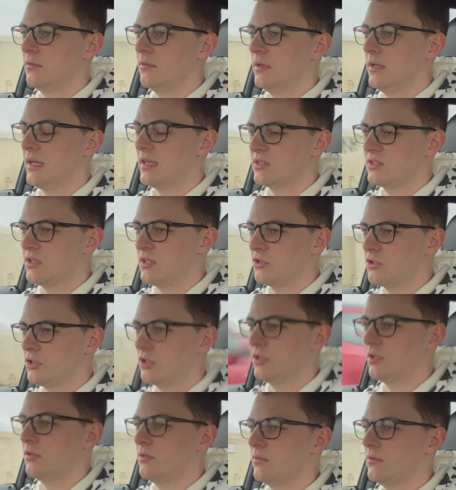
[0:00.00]

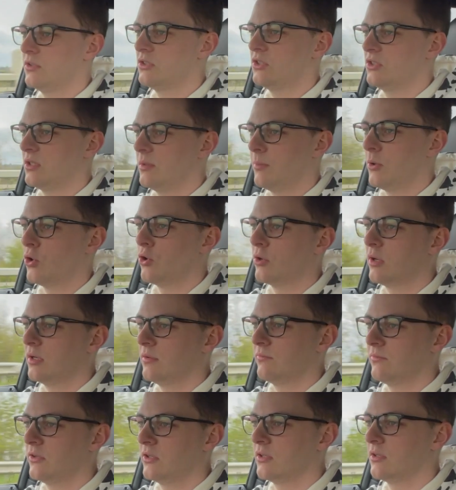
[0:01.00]
etc., which is the
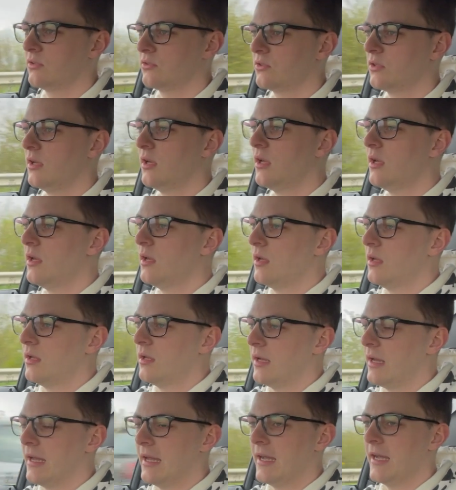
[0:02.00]
boring things.
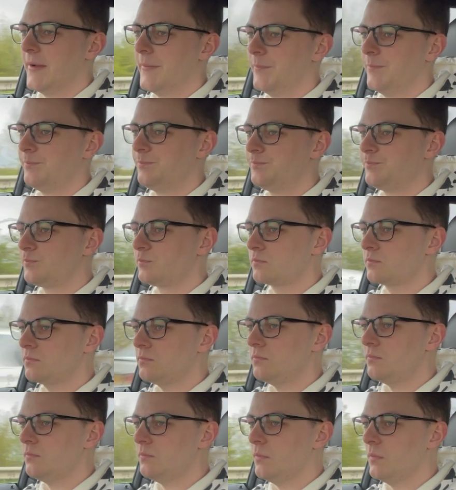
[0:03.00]

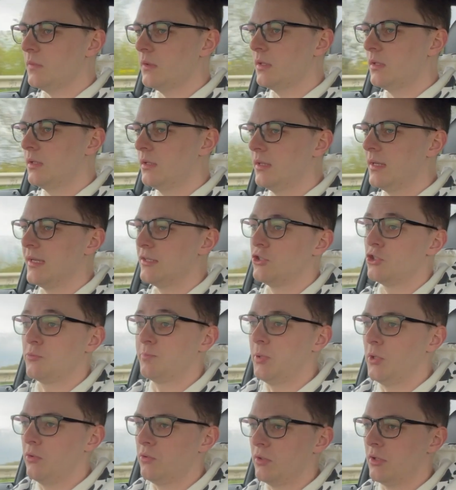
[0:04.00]
Um, and just
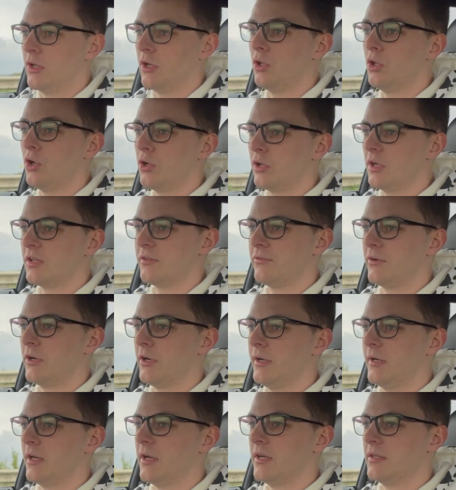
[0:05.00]
pootling along is
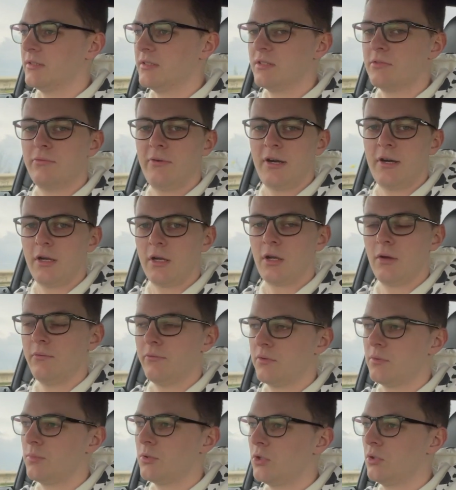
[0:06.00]
very nice, it's very
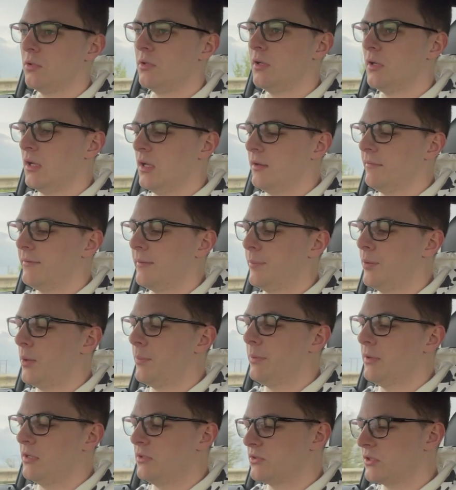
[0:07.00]
comfortable. If you pop
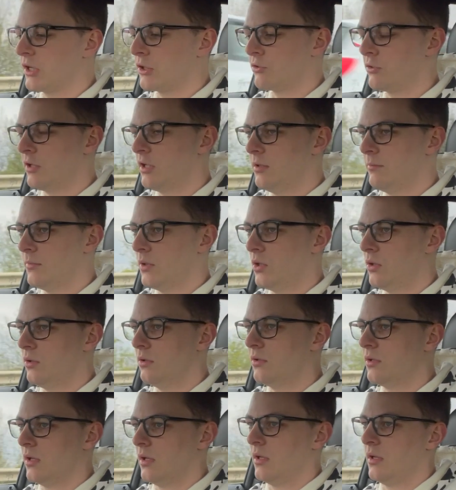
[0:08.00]
it into green
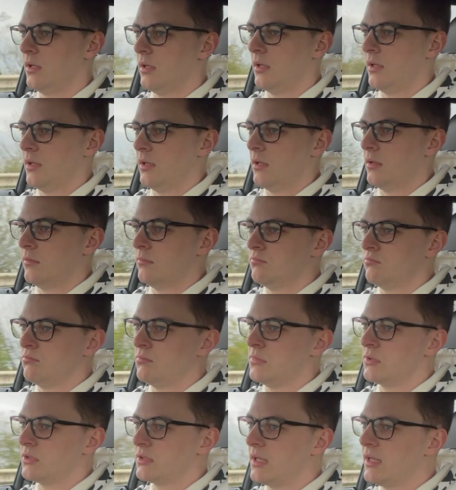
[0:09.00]

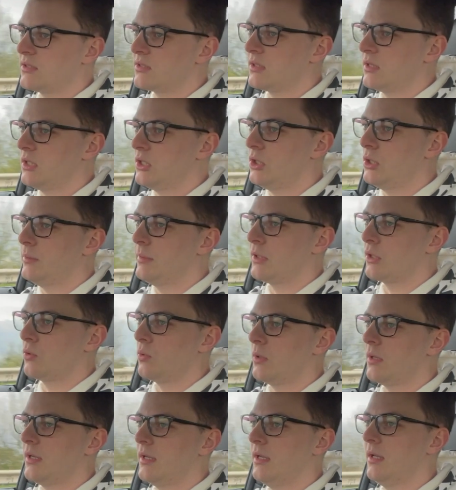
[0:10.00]
mode, it gets a little bit
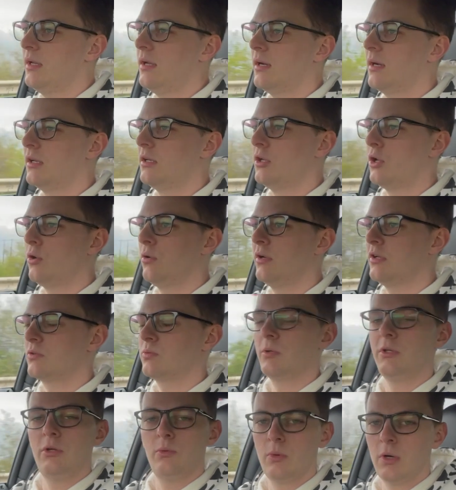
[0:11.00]
quieter. I notice
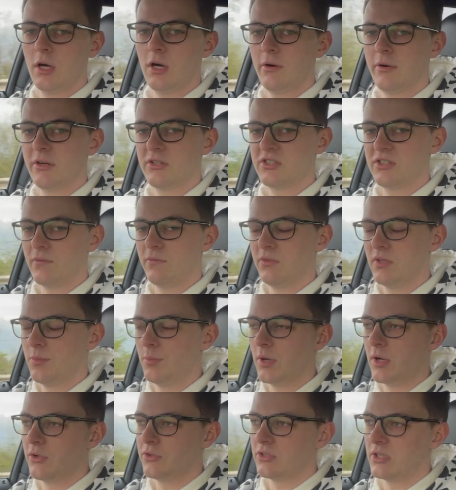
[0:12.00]
when you are at 70
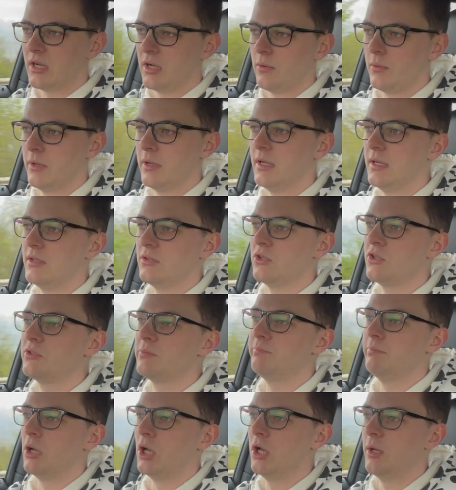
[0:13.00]
miles an hour, it does
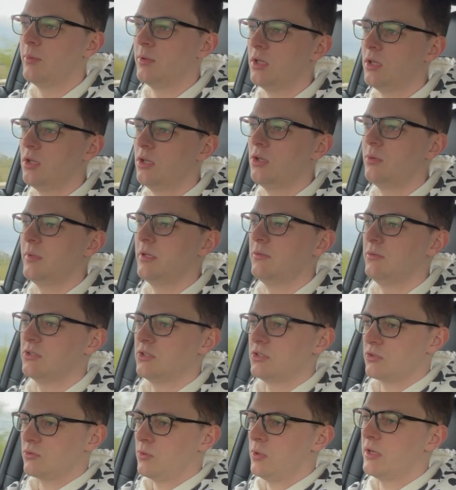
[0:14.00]
burble a little bit, which
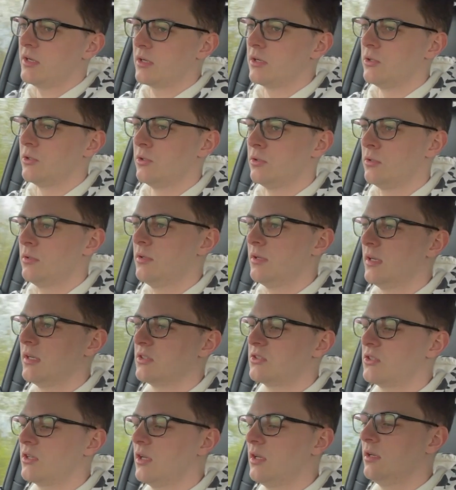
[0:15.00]
is quite cool,
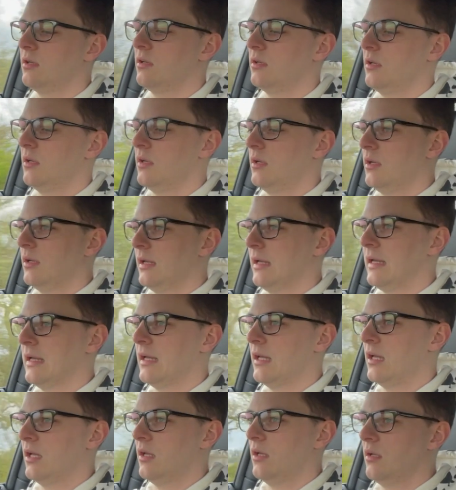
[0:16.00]
I'd say.
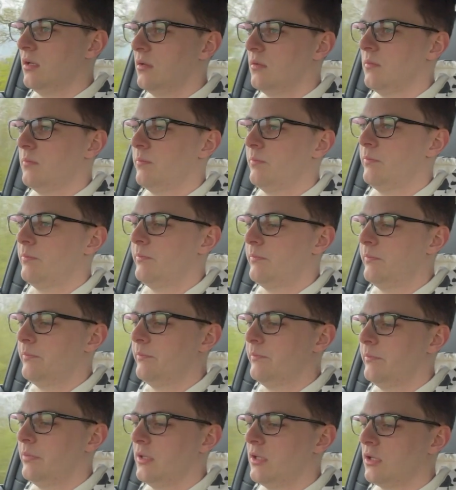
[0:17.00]

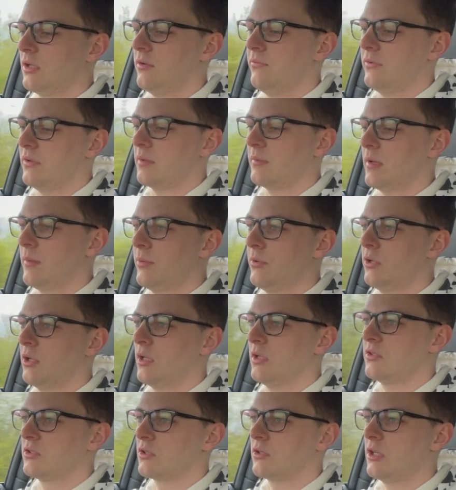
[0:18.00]
Um, but the good thing about putting it
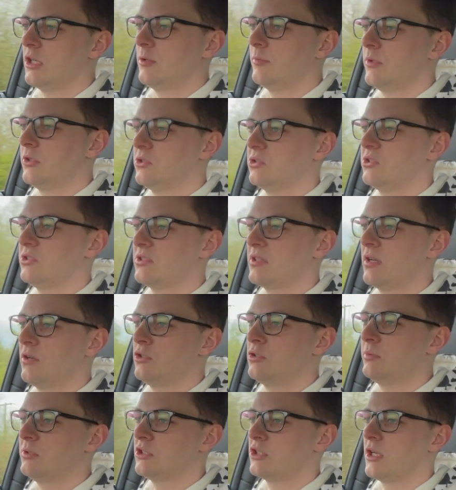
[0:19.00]
into green mode is it tells
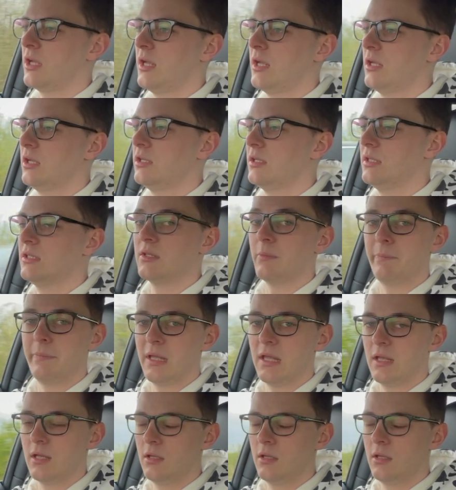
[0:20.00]
you which gear you need to be